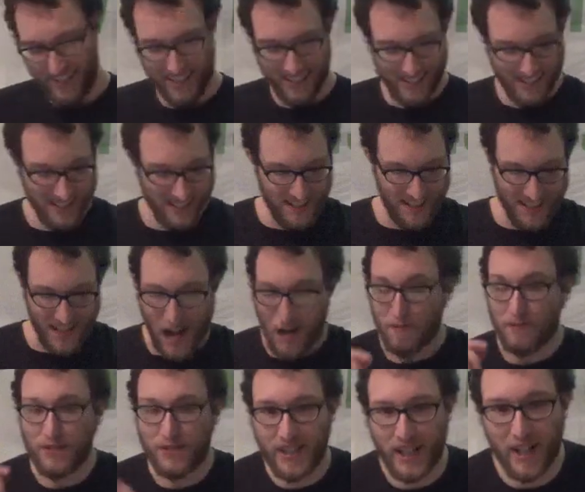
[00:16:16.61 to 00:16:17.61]

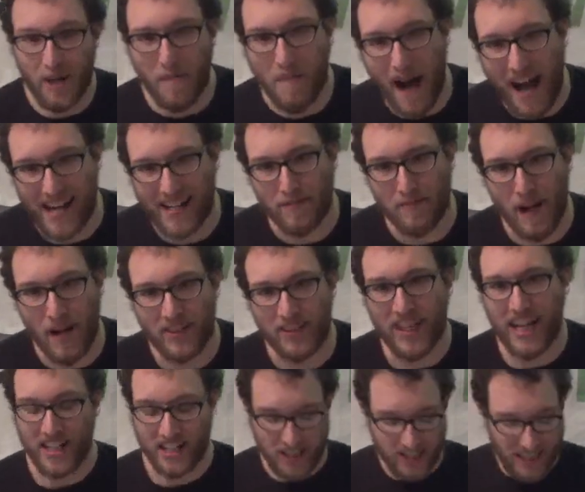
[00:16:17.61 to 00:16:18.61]
I'm still mad about
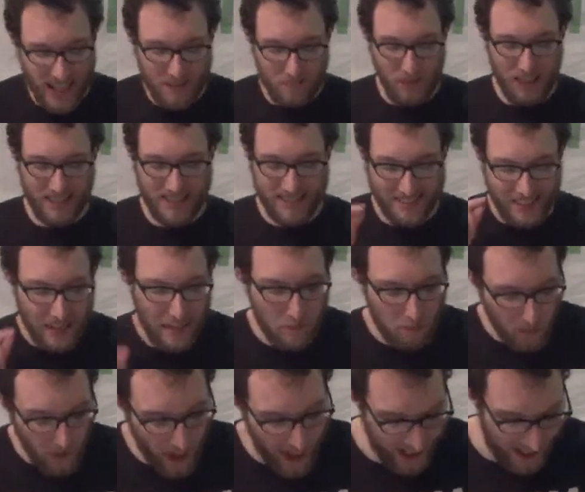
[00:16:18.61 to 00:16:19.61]
that. She gave me a C
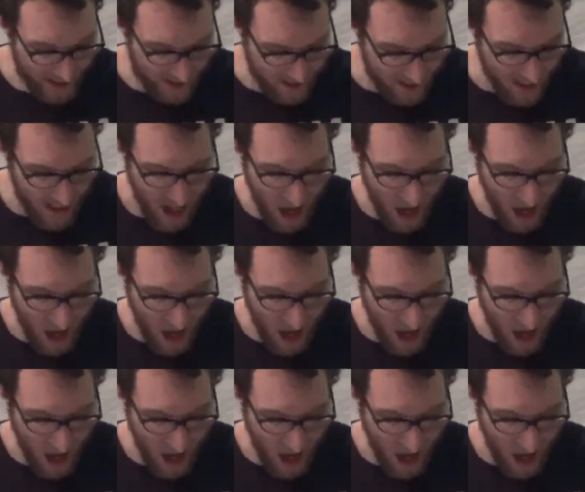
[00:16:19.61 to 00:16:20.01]
plus.